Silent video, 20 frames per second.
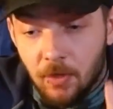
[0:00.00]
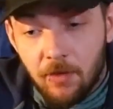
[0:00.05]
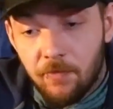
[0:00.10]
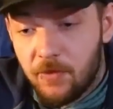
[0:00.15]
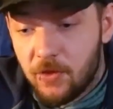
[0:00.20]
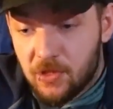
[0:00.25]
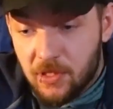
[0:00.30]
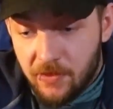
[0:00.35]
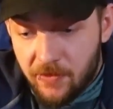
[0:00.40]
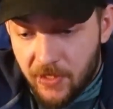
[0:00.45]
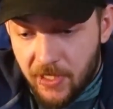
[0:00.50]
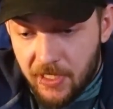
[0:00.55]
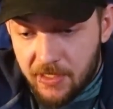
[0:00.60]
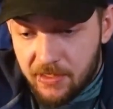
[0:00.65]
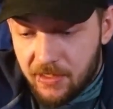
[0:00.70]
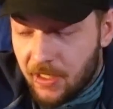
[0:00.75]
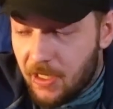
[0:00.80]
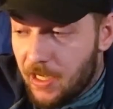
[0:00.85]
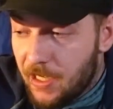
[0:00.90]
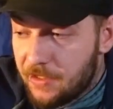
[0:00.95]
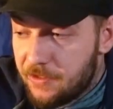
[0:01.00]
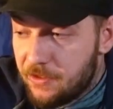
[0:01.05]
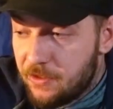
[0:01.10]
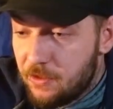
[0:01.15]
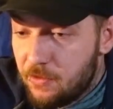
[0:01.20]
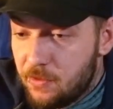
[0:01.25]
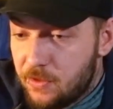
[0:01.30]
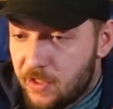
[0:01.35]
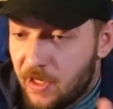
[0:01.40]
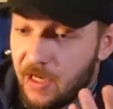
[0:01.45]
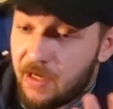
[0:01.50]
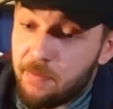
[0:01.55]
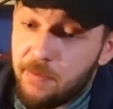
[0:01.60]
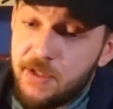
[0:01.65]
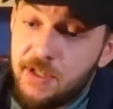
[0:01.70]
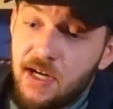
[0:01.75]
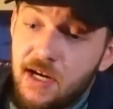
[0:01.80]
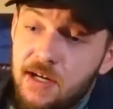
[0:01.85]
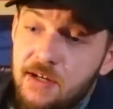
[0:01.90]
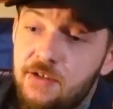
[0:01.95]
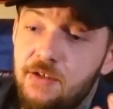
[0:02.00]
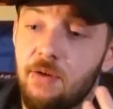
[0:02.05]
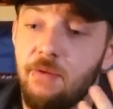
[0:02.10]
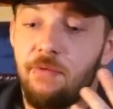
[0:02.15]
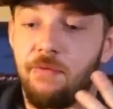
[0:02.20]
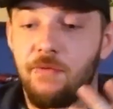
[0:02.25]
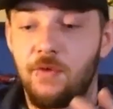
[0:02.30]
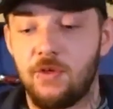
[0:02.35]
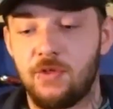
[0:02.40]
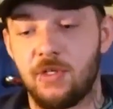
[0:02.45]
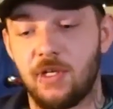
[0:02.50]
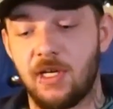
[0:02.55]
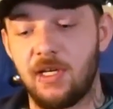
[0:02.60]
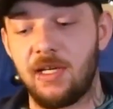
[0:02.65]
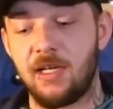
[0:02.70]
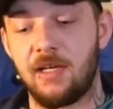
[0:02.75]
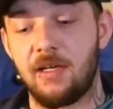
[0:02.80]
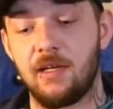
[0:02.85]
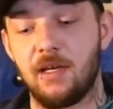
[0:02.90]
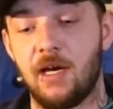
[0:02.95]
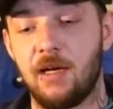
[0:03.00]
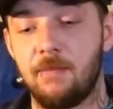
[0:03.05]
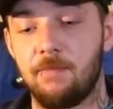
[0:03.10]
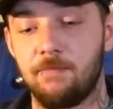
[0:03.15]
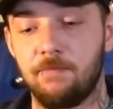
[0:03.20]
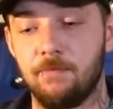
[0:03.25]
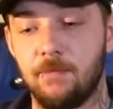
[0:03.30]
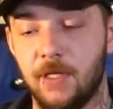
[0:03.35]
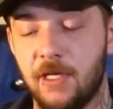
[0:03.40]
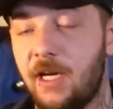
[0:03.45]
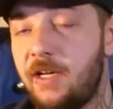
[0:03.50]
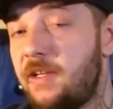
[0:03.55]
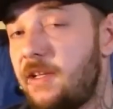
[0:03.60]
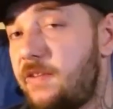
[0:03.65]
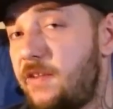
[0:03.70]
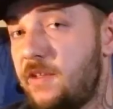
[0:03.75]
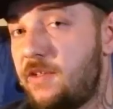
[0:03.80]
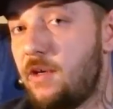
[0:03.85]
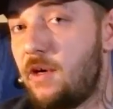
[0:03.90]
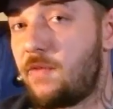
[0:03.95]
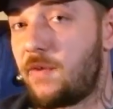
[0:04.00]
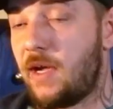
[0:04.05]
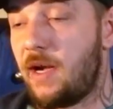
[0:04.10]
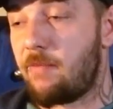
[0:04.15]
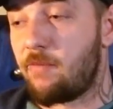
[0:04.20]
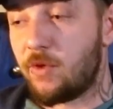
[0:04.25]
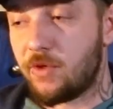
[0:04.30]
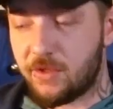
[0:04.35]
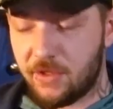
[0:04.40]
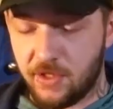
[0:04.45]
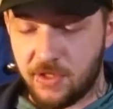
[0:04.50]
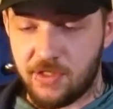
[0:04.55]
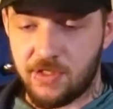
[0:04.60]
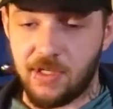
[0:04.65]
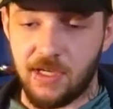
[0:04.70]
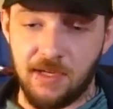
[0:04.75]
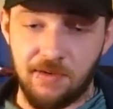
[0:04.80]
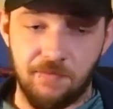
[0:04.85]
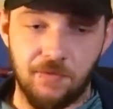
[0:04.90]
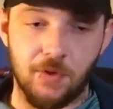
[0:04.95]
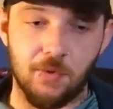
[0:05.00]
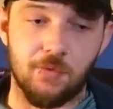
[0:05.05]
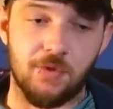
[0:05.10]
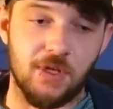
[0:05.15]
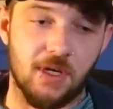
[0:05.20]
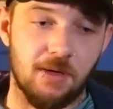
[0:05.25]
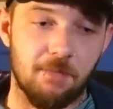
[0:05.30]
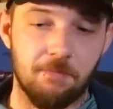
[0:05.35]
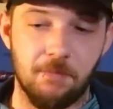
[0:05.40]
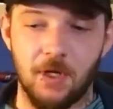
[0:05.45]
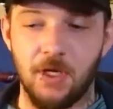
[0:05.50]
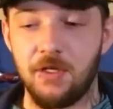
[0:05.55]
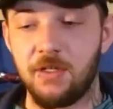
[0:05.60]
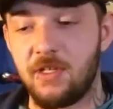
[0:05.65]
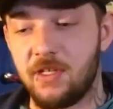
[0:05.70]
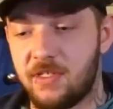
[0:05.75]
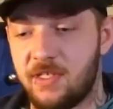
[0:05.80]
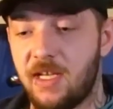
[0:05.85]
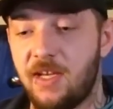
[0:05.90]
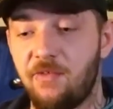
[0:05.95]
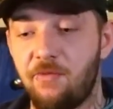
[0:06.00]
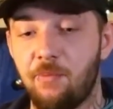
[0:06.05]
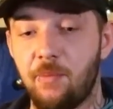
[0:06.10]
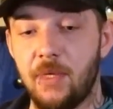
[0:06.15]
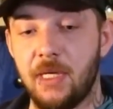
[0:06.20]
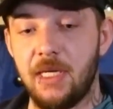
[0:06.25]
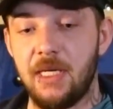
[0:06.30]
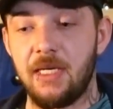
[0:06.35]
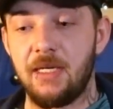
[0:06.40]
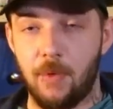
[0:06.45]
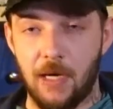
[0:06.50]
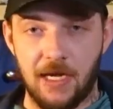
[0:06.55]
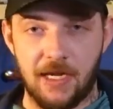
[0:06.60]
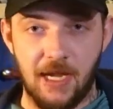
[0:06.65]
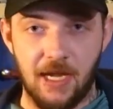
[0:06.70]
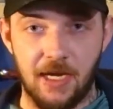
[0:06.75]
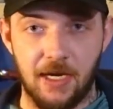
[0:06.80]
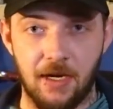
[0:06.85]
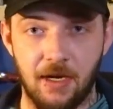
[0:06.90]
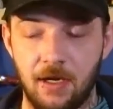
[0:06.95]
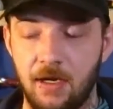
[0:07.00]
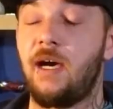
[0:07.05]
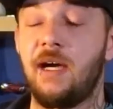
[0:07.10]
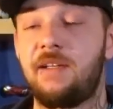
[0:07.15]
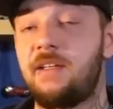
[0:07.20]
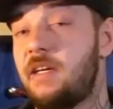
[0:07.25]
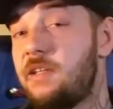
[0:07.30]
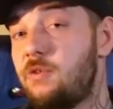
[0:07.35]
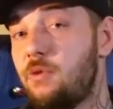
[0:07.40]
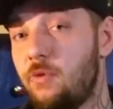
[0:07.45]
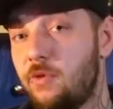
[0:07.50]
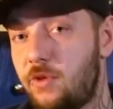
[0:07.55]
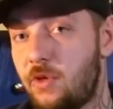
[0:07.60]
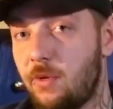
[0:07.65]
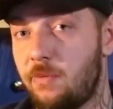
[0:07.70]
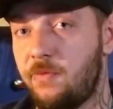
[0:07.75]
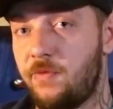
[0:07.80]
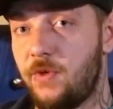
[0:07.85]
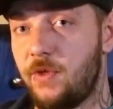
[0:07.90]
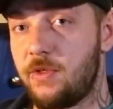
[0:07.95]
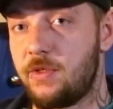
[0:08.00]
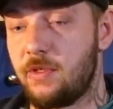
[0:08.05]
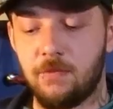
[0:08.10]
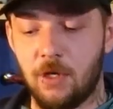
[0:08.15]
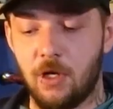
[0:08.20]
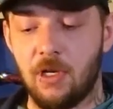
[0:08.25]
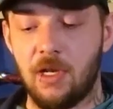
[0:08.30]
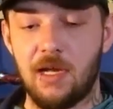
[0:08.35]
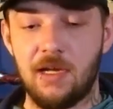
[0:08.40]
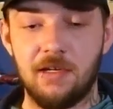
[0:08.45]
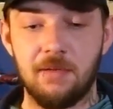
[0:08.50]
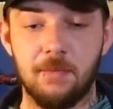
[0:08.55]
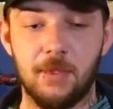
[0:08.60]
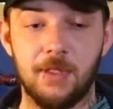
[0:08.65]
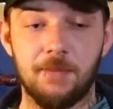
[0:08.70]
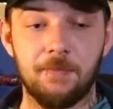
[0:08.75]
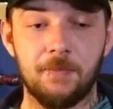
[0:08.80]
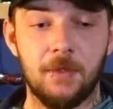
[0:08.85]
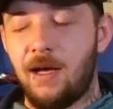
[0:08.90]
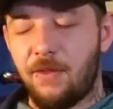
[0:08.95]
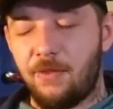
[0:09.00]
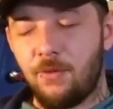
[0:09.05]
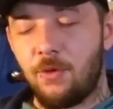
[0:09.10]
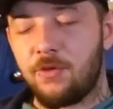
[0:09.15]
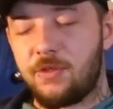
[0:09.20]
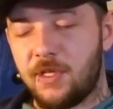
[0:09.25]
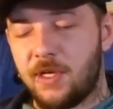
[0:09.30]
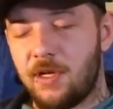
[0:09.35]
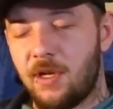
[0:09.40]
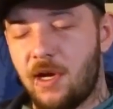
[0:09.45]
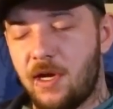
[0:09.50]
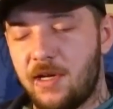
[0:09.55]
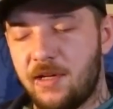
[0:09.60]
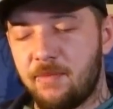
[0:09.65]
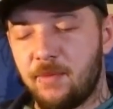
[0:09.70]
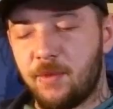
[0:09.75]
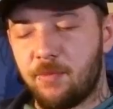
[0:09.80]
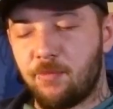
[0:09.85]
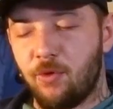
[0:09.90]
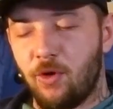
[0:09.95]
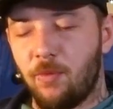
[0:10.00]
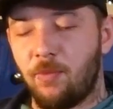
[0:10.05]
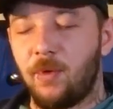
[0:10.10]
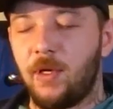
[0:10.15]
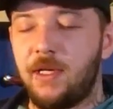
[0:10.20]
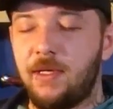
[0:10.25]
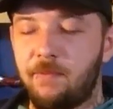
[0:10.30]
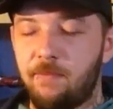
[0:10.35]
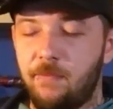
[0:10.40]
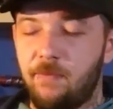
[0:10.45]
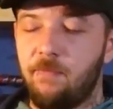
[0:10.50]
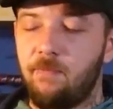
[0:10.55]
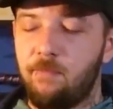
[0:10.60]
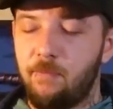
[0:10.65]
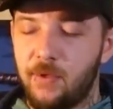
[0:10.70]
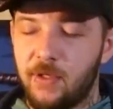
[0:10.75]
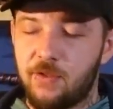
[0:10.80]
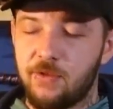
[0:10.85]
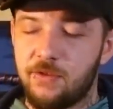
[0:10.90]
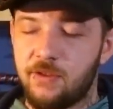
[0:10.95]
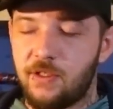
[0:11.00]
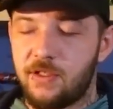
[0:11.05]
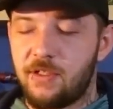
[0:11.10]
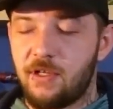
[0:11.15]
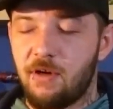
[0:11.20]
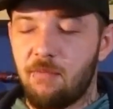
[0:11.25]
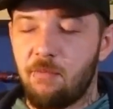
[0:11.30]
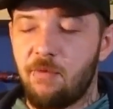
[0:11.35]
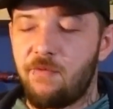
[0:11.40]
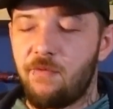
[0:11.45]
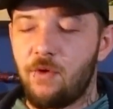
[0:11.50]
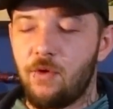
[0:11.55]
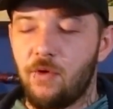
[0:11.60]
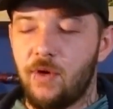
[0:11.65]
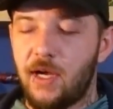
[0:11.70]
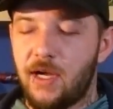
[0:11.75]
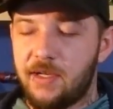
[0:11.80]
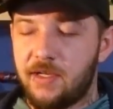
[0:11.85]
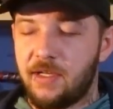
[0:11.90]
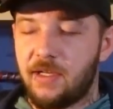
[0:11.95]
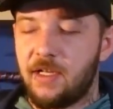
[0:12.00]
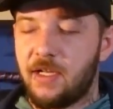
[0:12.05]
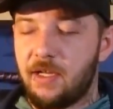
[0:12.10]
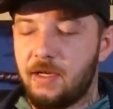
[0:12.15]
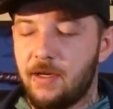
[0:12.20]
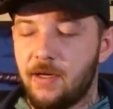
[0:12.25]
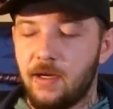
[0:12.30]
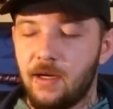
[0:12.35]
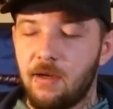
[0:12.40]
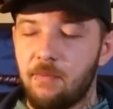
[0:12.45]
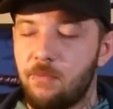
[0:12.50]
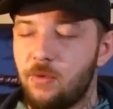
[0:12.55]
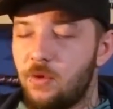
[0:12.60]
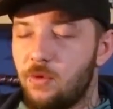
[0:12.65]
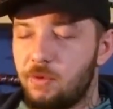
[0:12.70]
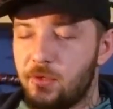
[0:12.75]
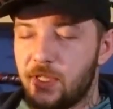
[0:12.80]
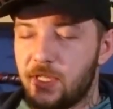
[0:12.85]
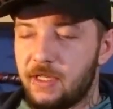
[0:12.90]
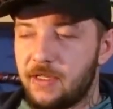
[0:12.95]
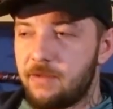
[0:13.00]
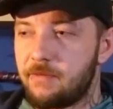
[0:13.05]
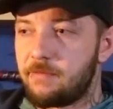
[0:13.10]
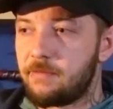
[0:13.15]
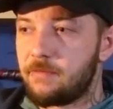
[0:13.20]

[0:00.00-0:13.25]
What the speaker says: obviously the next thing I had to do was get them attached. So the first thing I did, and I did this off camera to save you time and to save me backache, I attached all the tops first. So I lined them up. I thought I'd lined them up properly, because the time before it I did it and I eyeballed it and